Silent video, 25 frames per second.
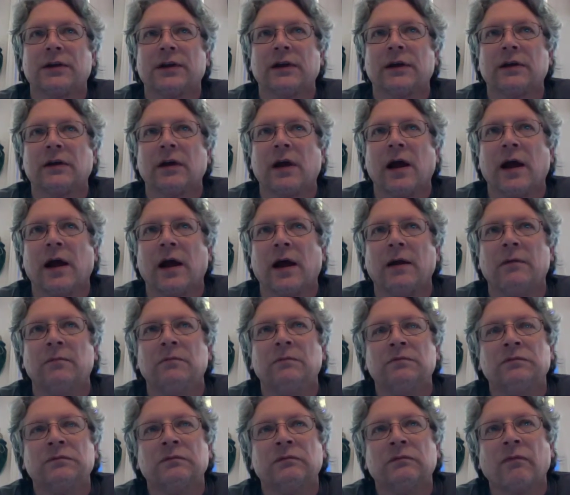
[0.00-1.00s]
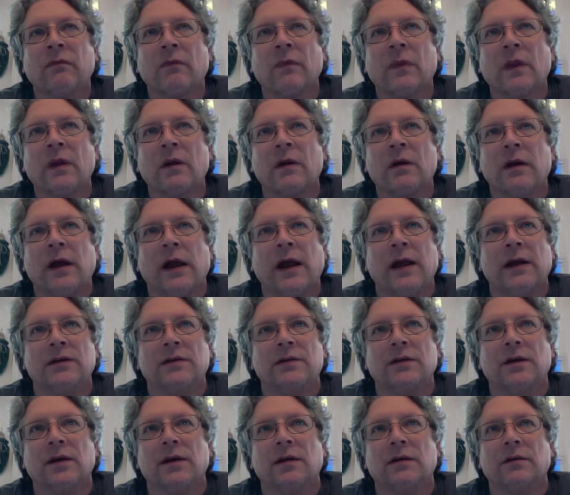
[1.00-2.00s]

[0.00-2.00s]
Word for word: that God has